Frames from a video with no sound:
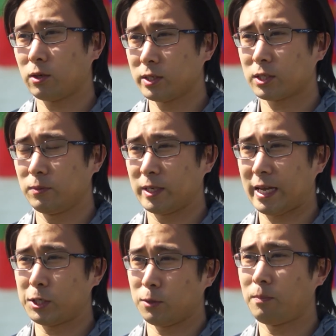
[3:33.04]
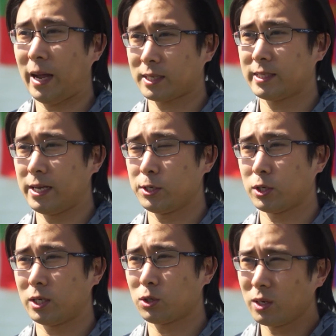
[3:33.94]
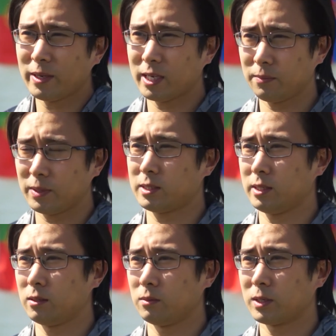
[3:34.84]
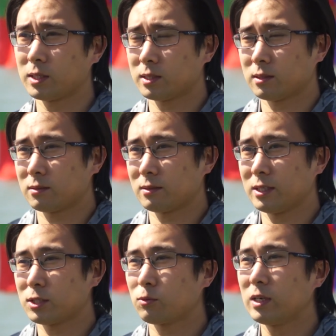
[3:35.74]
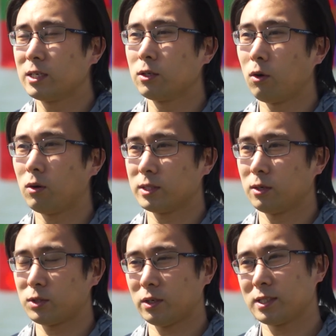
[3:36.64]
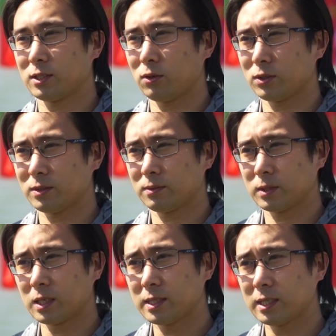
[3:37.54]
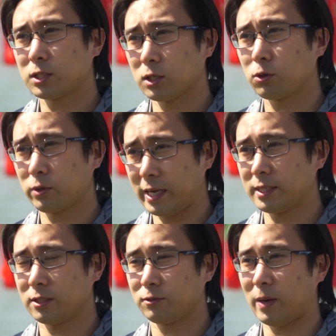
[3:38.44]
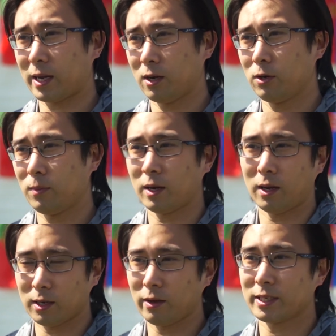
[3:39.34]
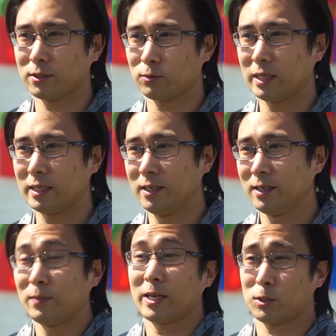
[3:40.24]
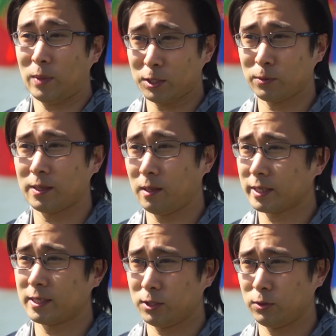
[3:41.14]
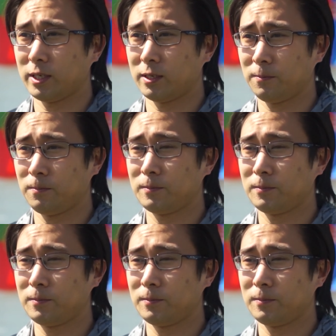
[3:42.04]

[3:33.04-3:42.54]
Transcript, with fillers: science communication back to Asia and try and make it a big deal because it's really not, you know, science is not considered so creative back home. I, I'd like to really make a splash with it like they do here.